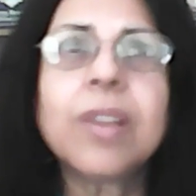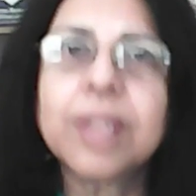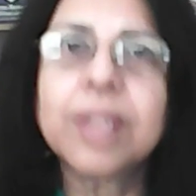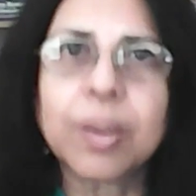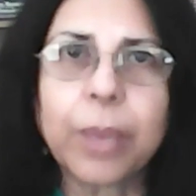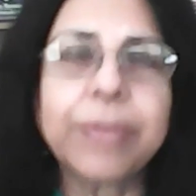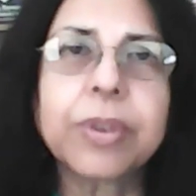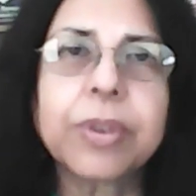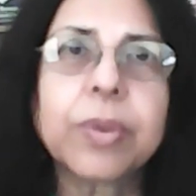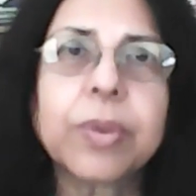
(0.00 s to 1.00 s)
on the
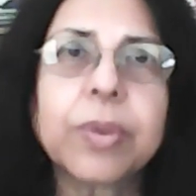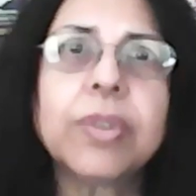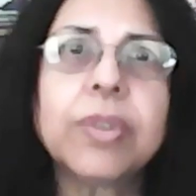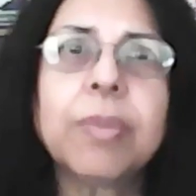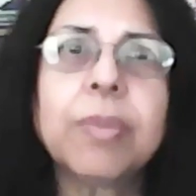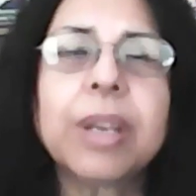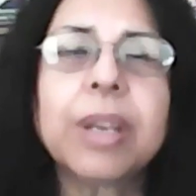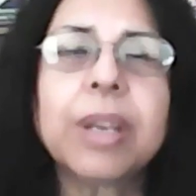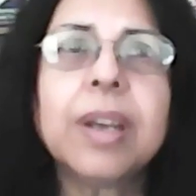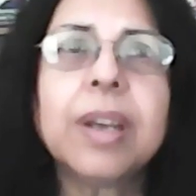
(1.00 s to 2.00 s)
west coast of
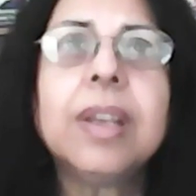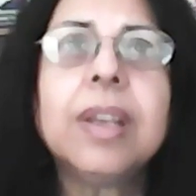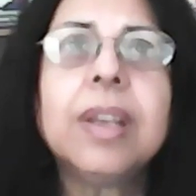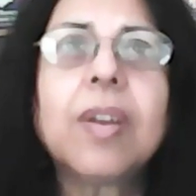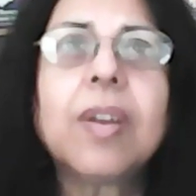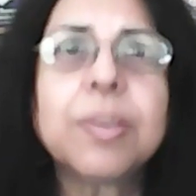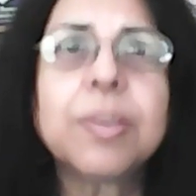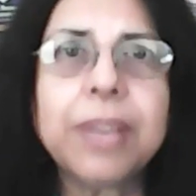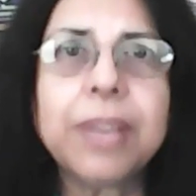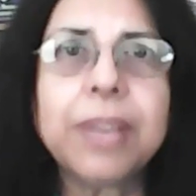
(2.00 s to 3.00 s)
America called
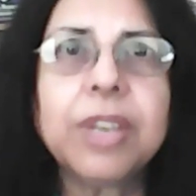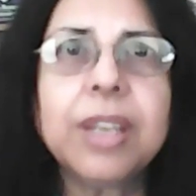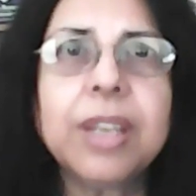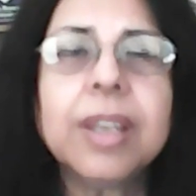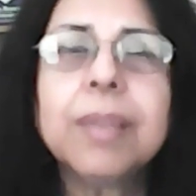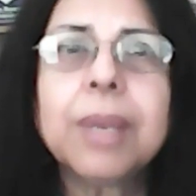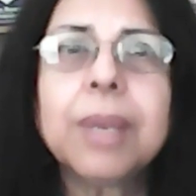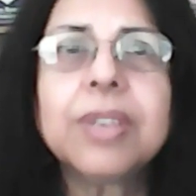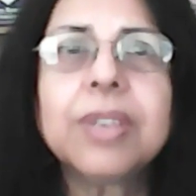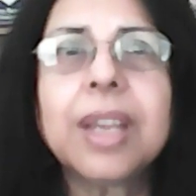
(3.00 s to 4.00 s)
Maitri.
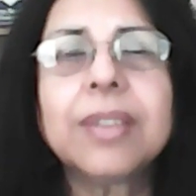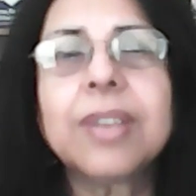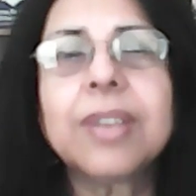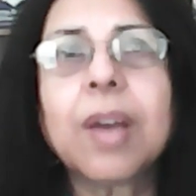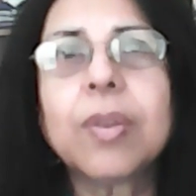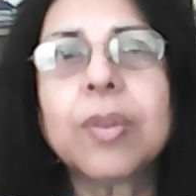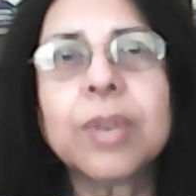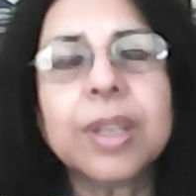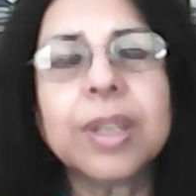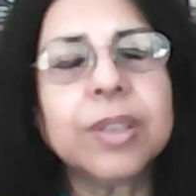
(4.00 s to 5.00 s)
Maitri has now
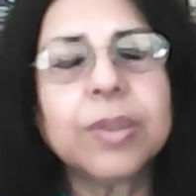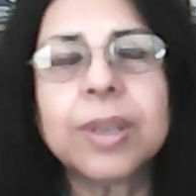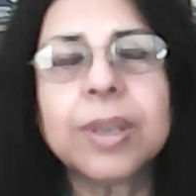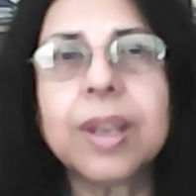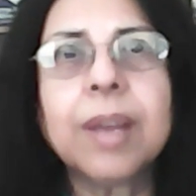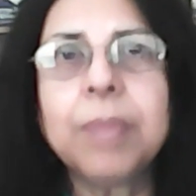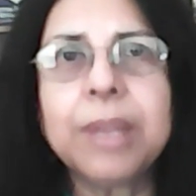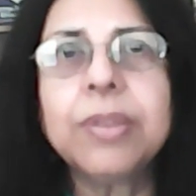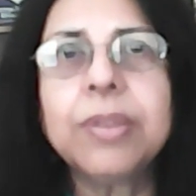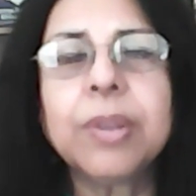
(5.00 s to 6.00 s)
grown into an
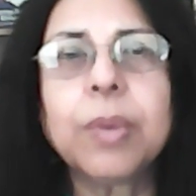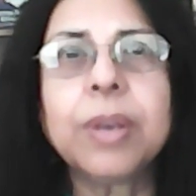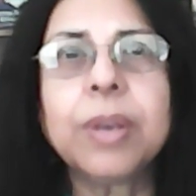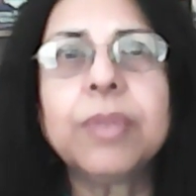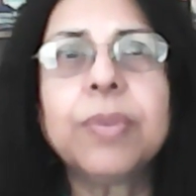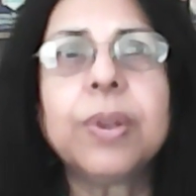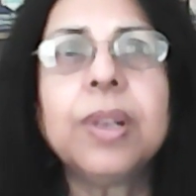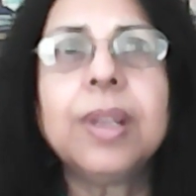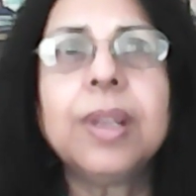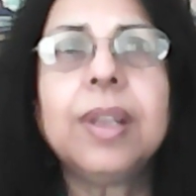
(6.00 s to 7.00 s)
amazing,
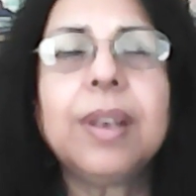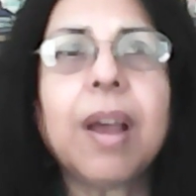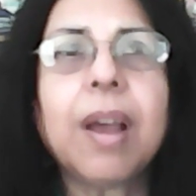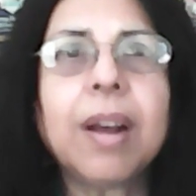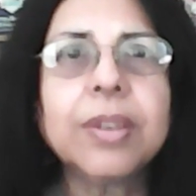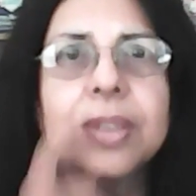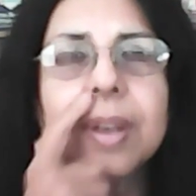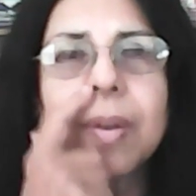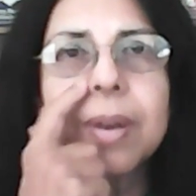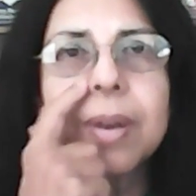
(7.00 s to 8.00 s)
wonderful, large
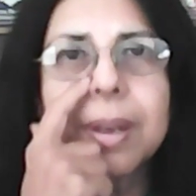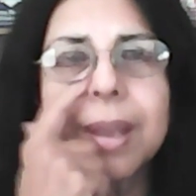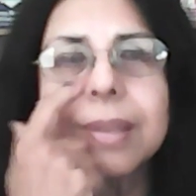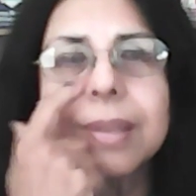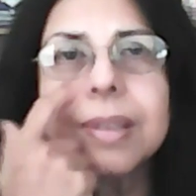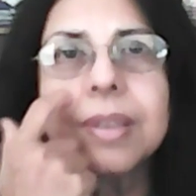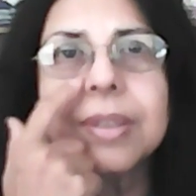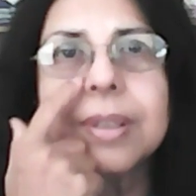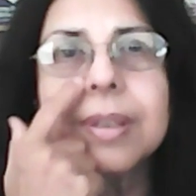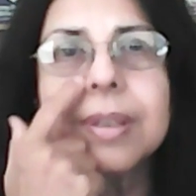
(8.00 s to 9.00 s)

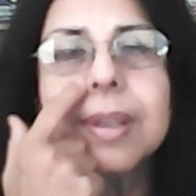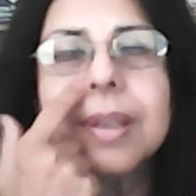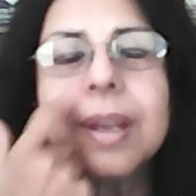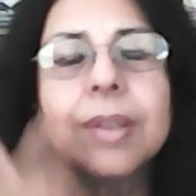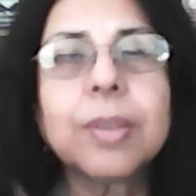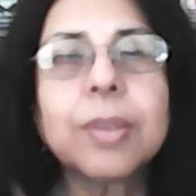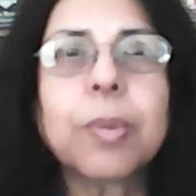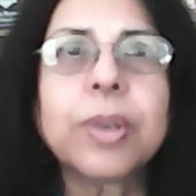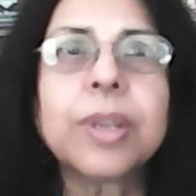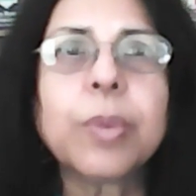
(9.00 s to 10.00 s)
organization
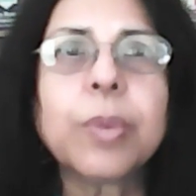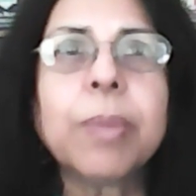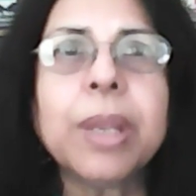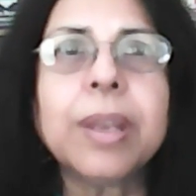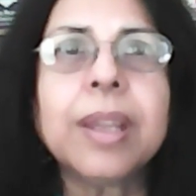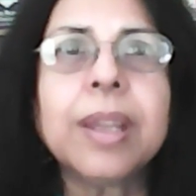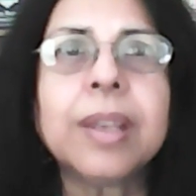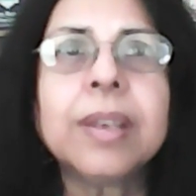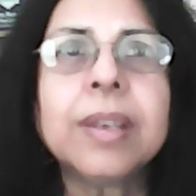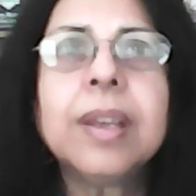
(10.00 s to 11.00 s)
supporting women in